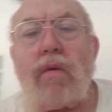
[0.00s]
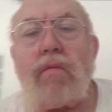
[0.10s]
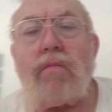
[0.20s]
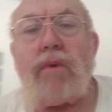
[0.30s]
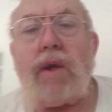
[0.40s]

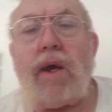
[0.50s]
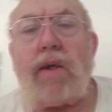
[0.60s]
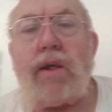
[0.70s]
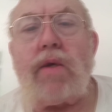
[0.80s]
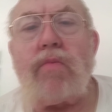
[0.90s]
But I
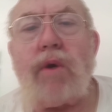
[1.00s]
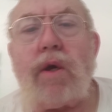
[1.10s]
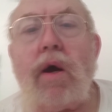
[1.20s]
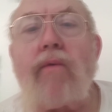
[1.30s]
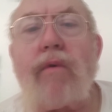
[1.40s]
did
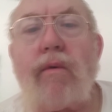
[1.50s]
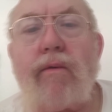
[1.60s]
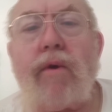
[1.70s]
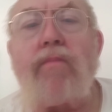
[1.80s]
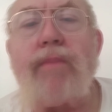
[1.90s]
recover
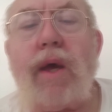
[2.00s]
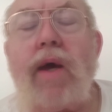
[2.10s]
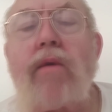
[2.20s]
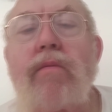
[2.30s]
from that